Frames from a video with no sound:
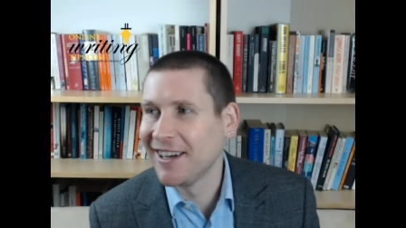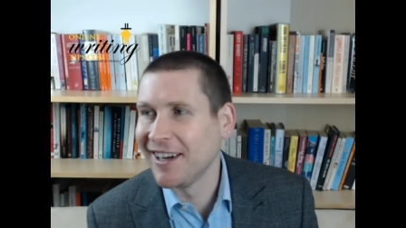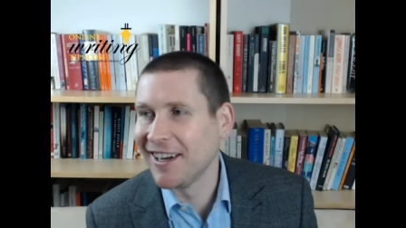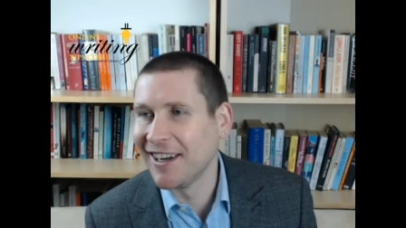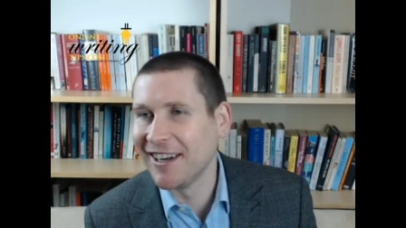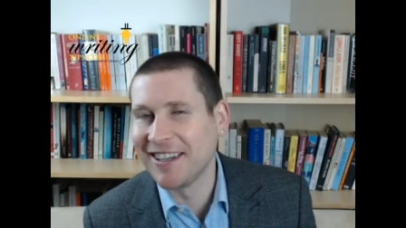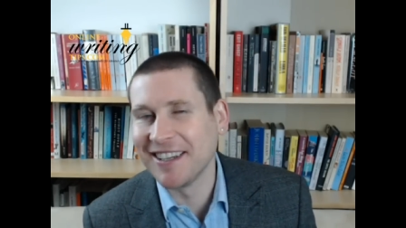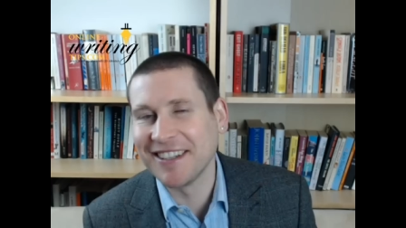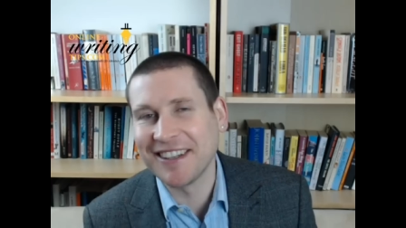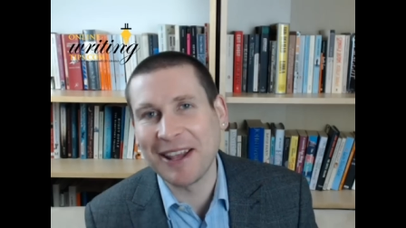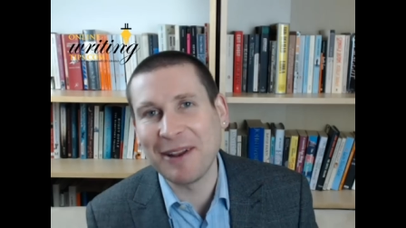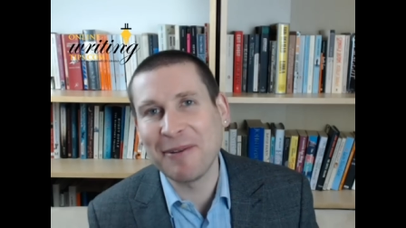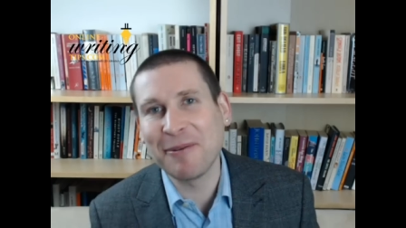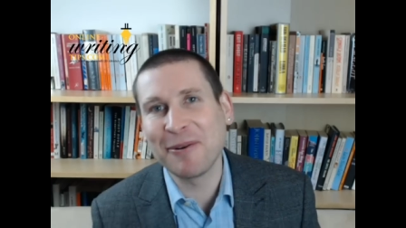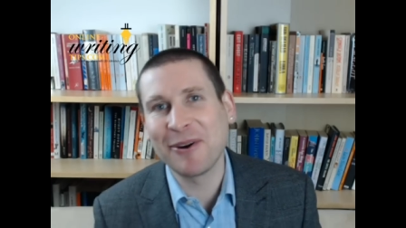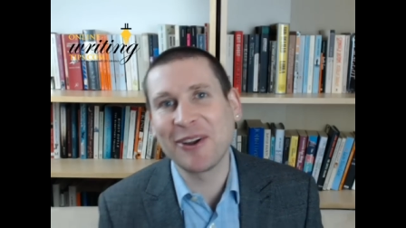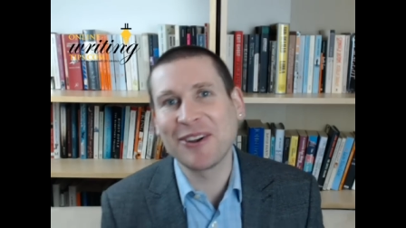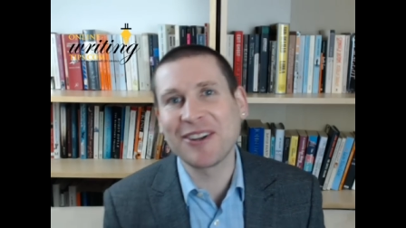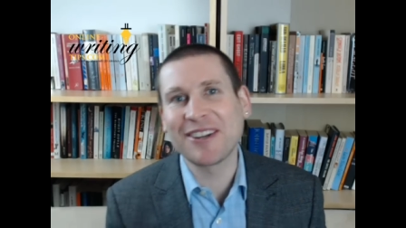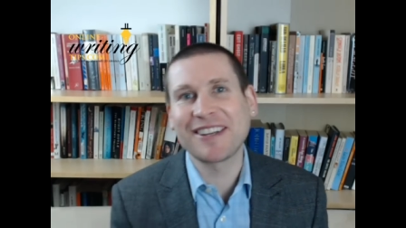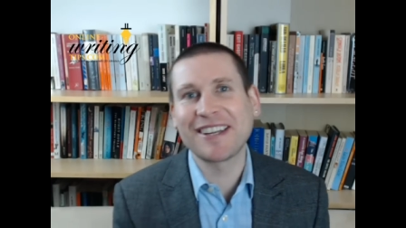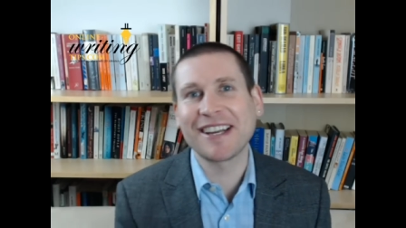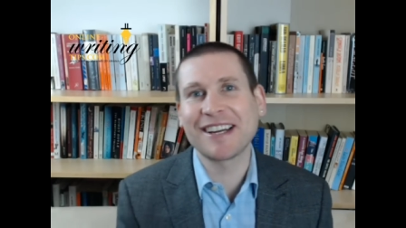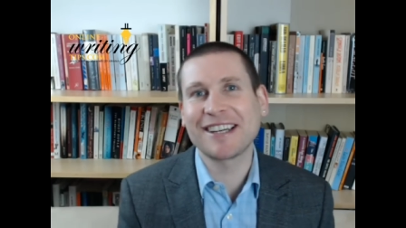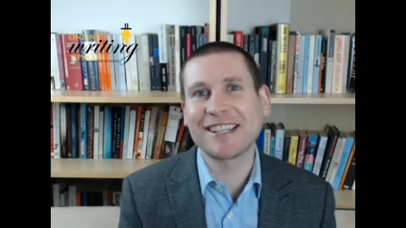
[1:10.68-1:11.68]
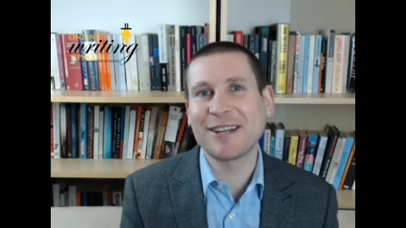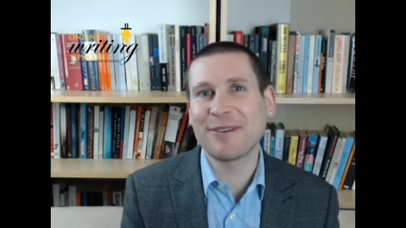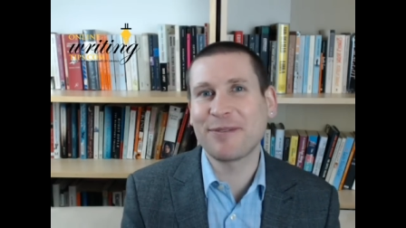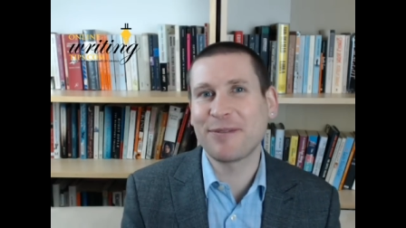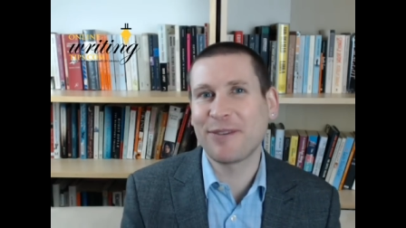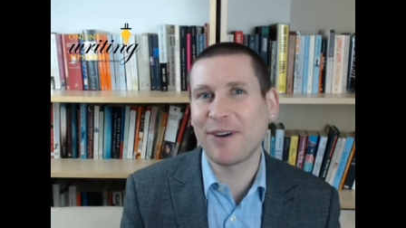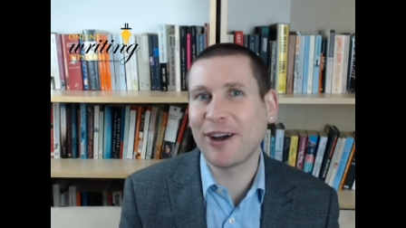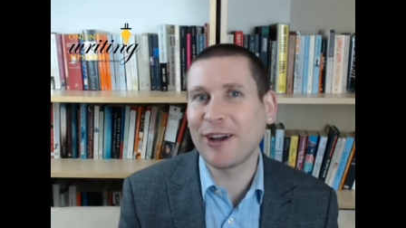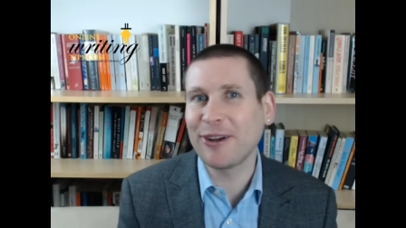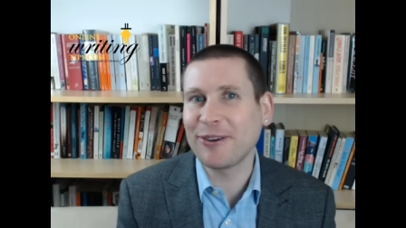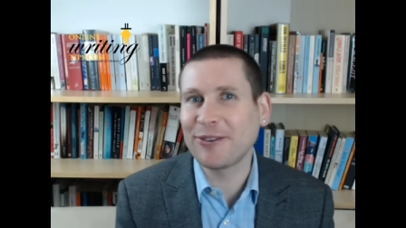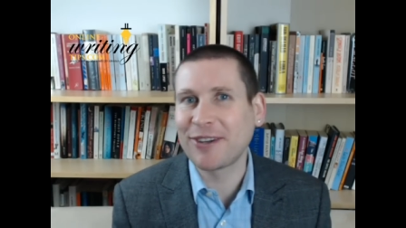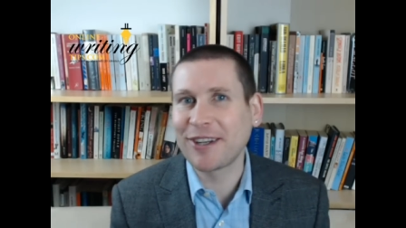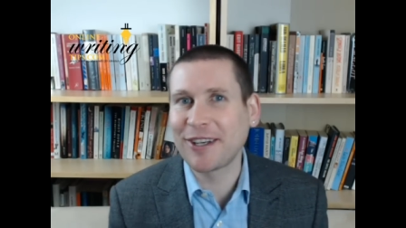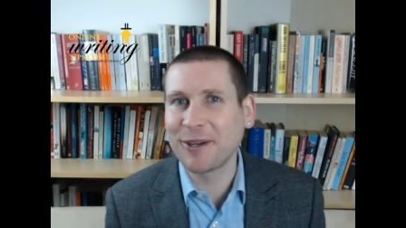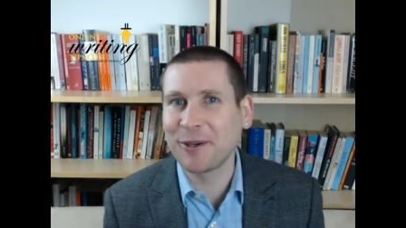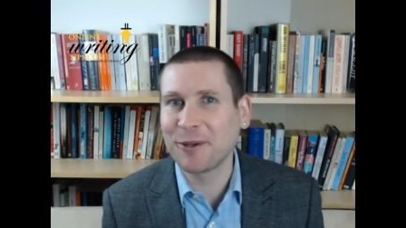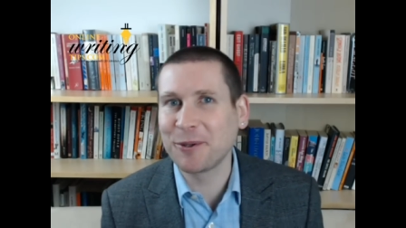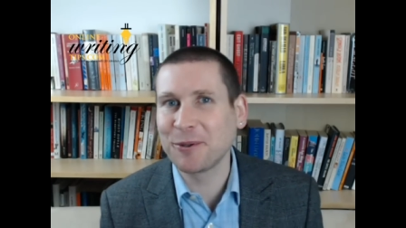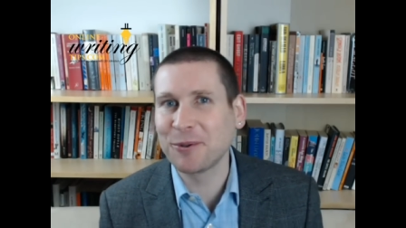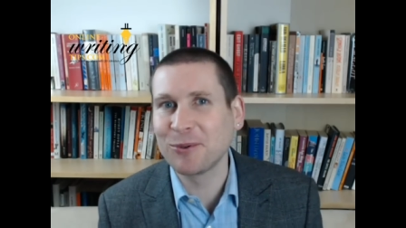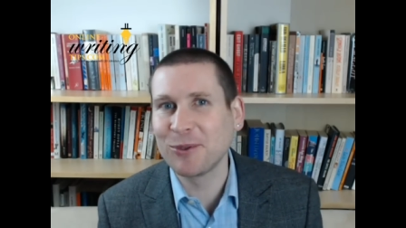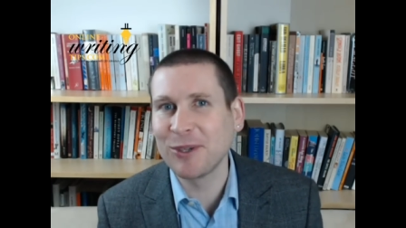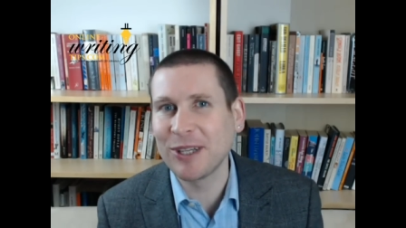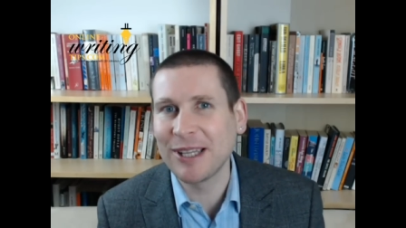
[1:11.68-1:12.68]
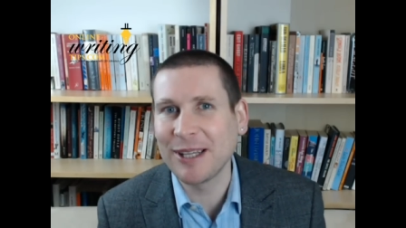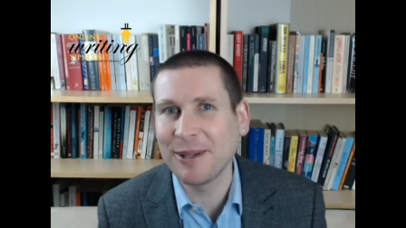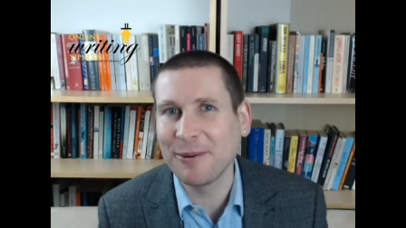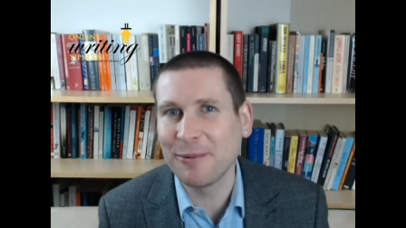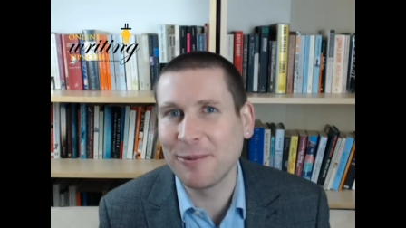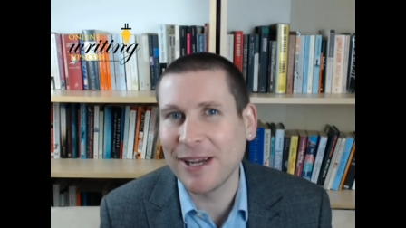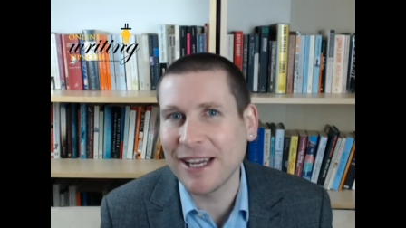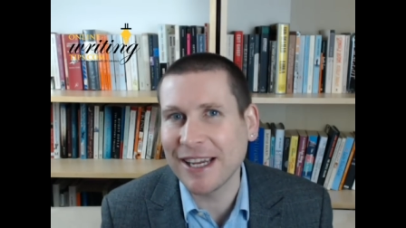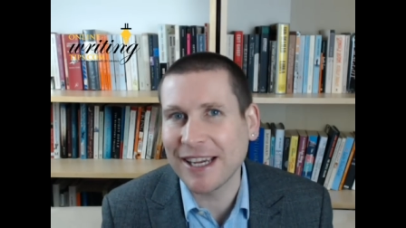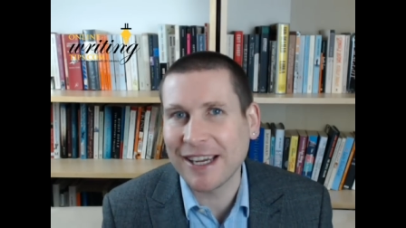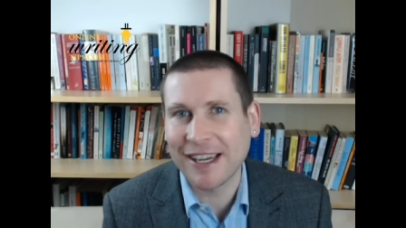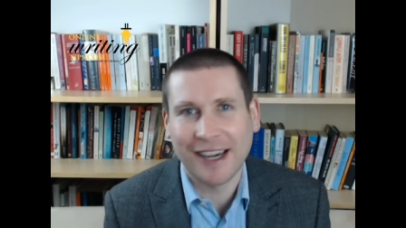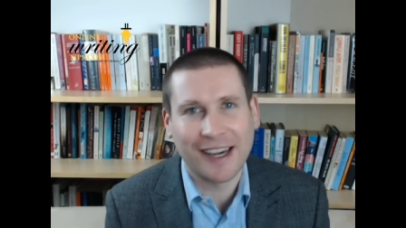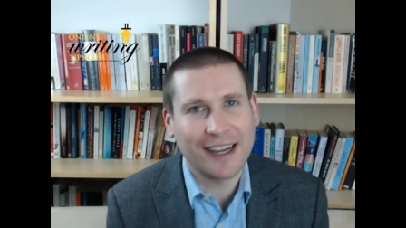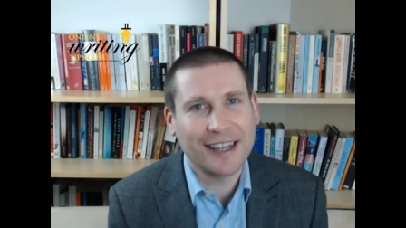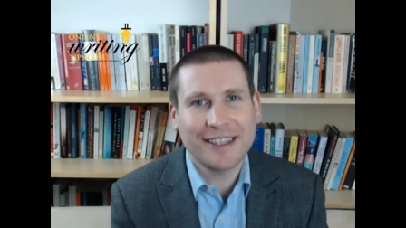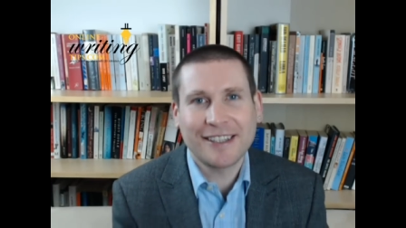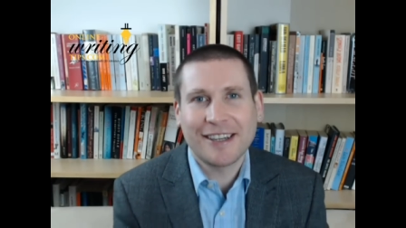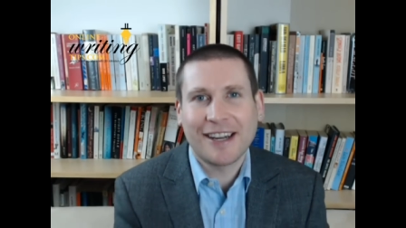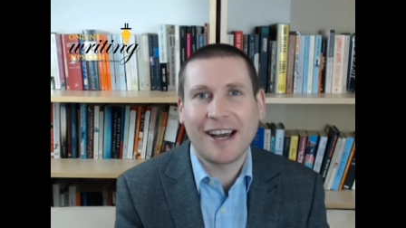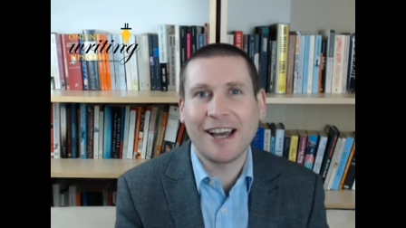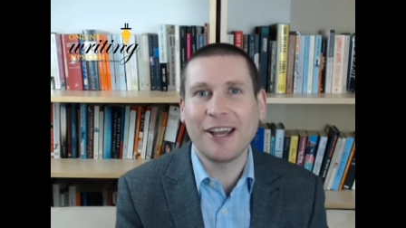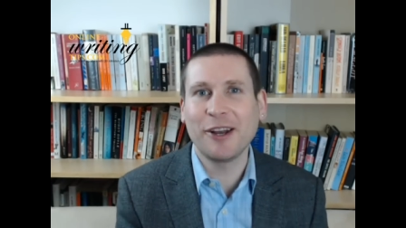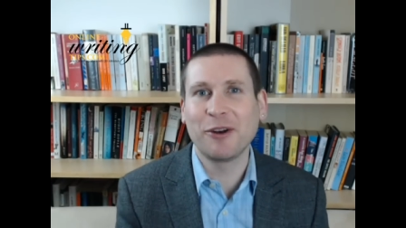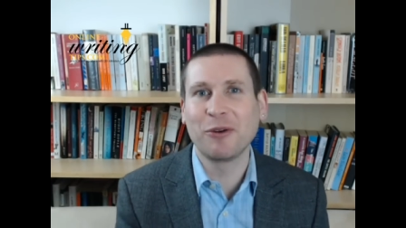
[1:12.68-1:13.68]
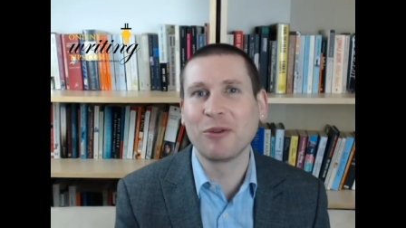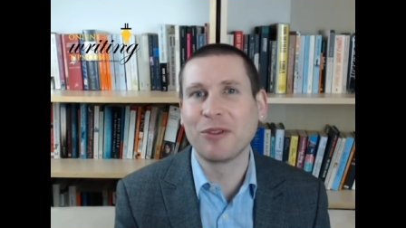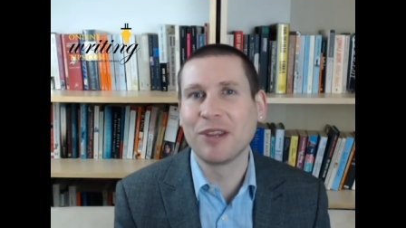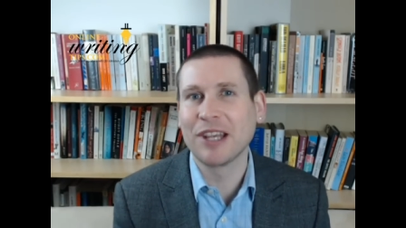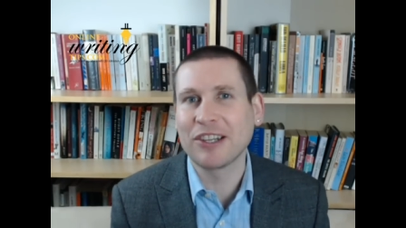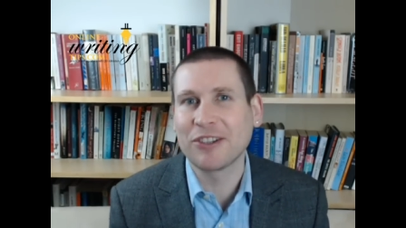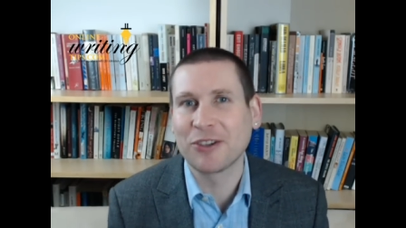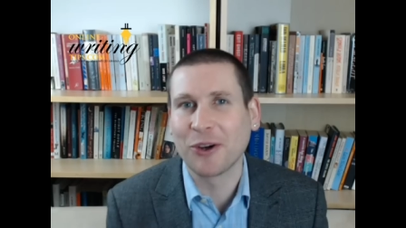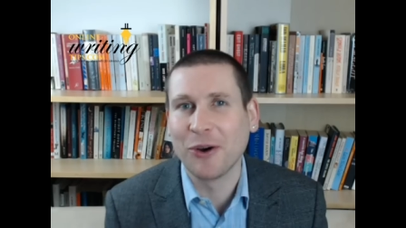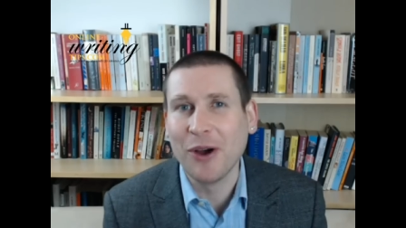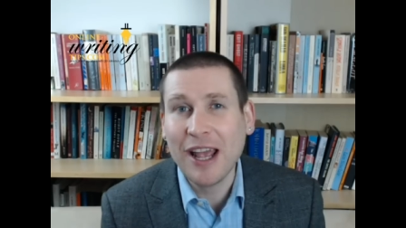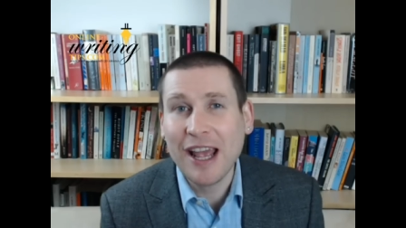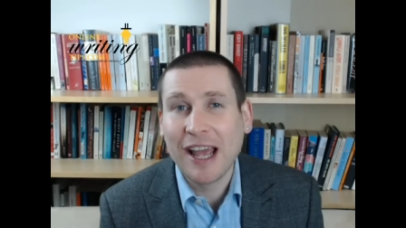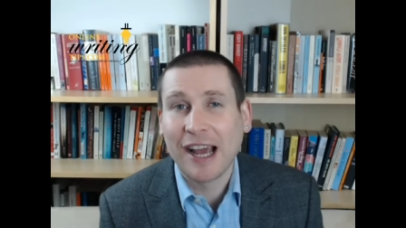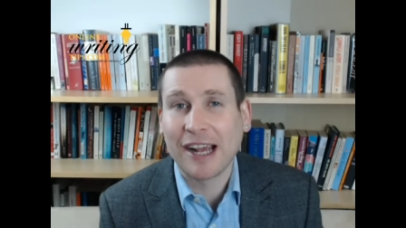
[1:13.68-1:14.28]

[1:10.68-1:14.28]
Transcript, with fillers: Does anyone under 65 still really wink? I, I don't think so.